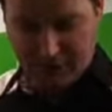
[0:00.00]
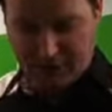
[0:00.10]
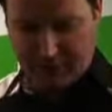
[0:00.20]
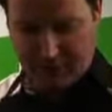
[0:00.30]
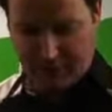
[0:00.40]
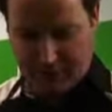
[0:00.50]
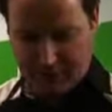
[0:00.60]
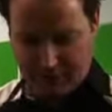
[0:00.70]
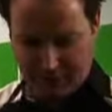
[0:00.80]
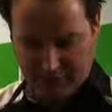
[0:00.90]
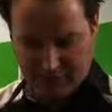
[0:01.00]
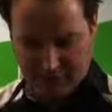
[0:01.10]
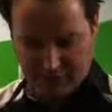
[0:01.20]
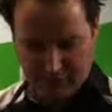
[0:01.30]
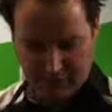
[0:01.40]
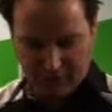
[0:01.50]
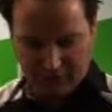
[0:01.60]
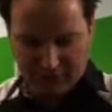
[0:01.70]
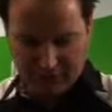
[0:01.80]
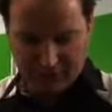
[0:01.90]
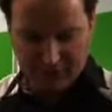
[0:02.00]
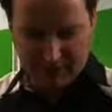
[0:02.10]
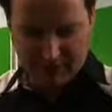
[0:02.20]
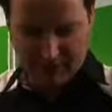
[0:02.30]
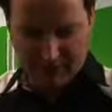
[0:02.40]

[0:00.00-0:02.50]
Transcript: you've got clearance all around your seal,